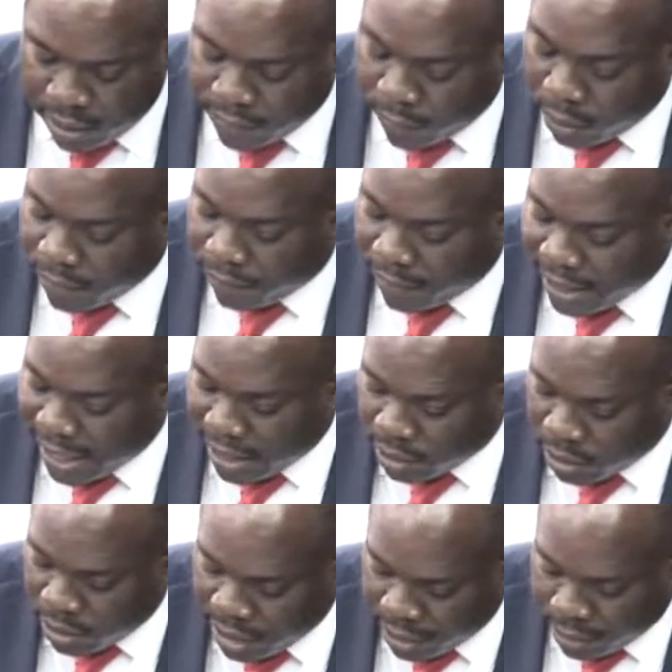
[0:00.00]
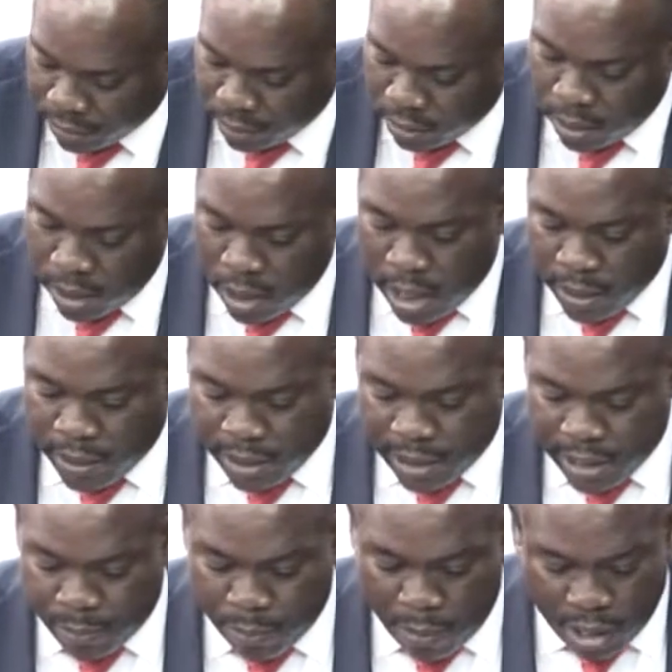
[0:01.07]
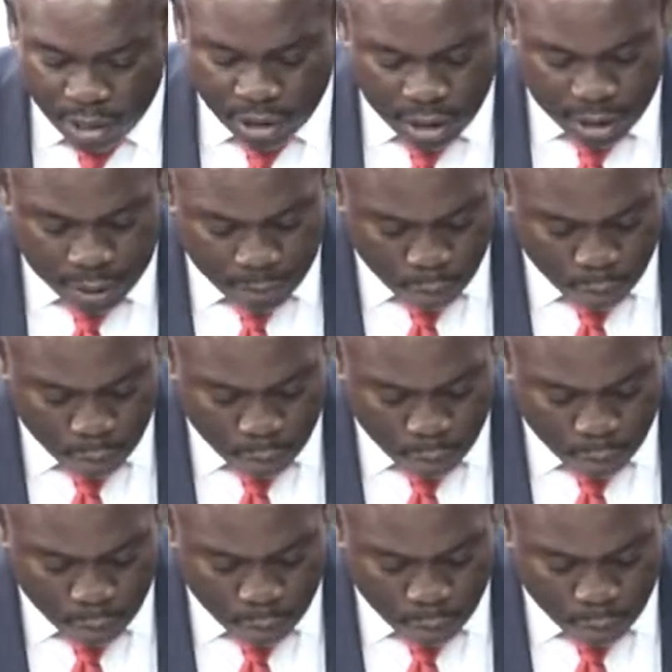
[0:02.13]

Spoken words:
for the financial year. This is marginally